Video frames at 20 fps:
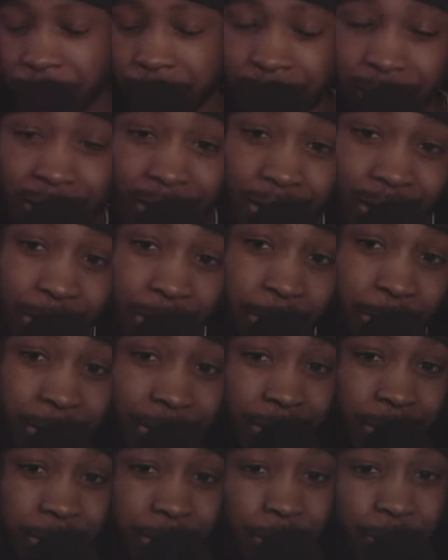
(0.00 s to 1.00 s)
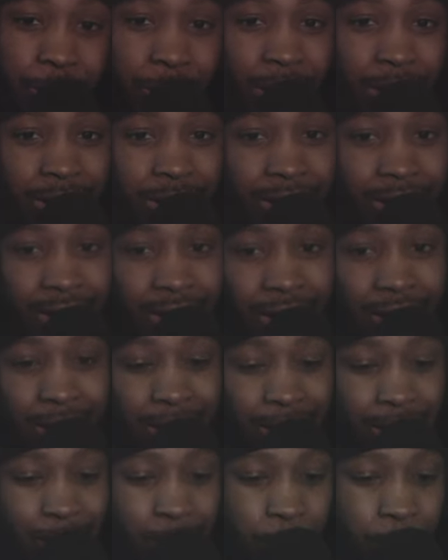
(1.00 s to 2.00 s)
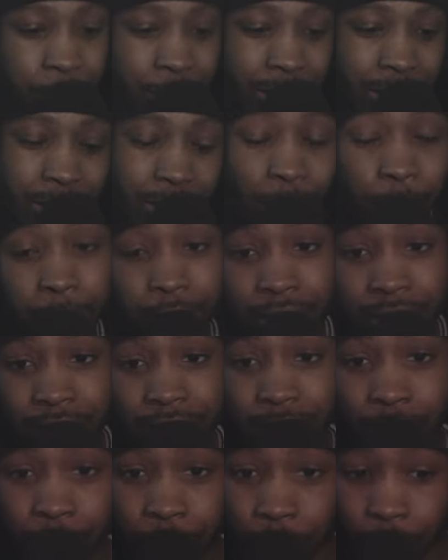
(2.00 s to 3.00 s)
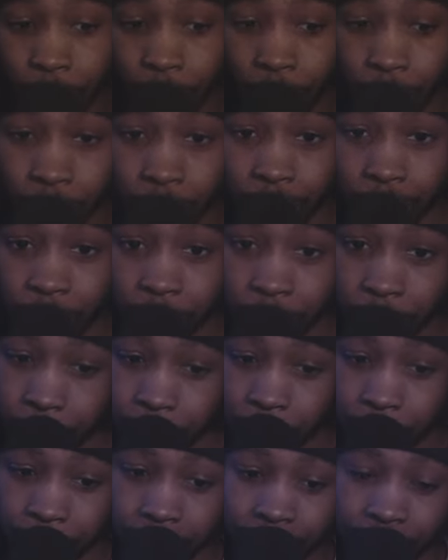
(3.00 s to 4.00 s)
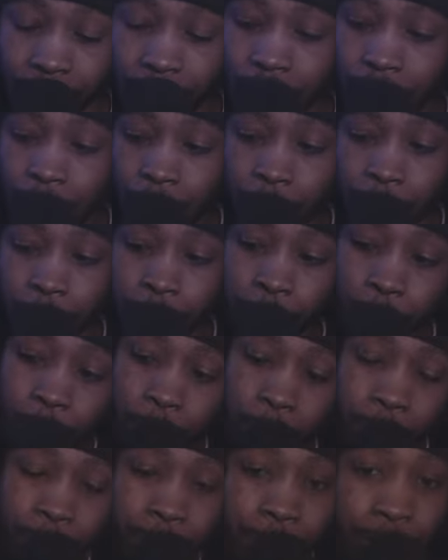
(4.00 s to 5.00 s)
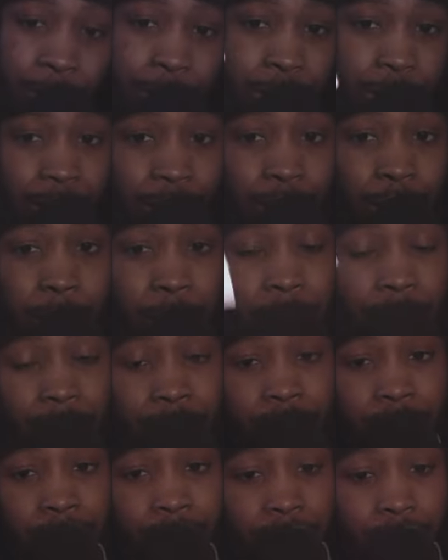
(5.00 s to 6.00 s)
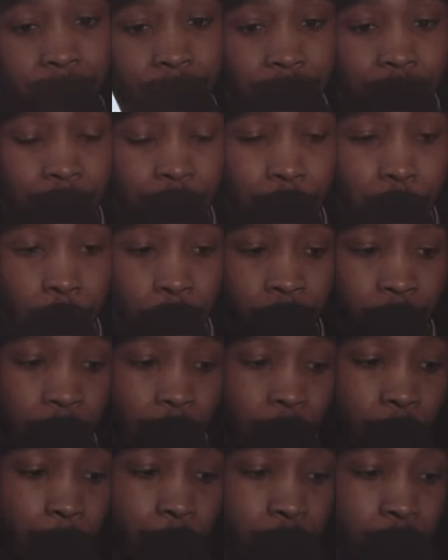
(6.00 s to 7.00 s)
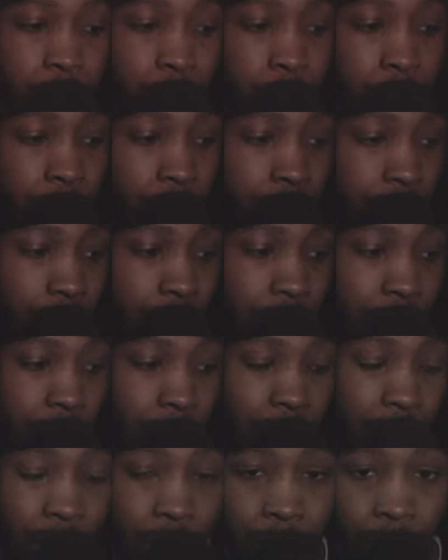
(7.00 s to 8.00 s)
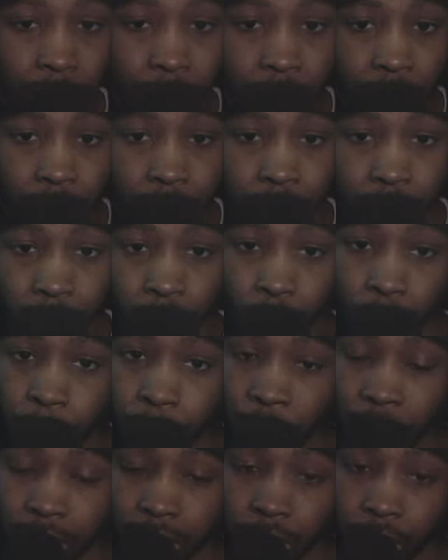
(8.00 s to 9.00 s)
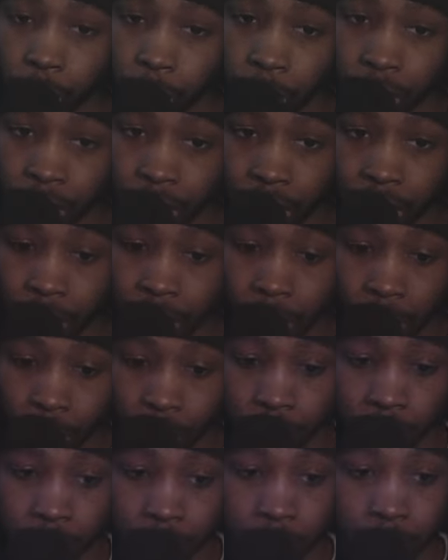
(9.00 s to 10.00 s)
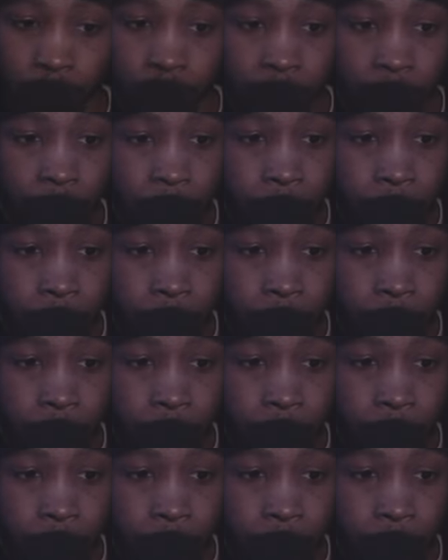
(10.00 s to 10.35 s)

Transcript: Look, man, we finally got something to vlog on, man. We the iPhone 15, and I didn't get to go live on Twitch and uh do a box opening like I wanted to,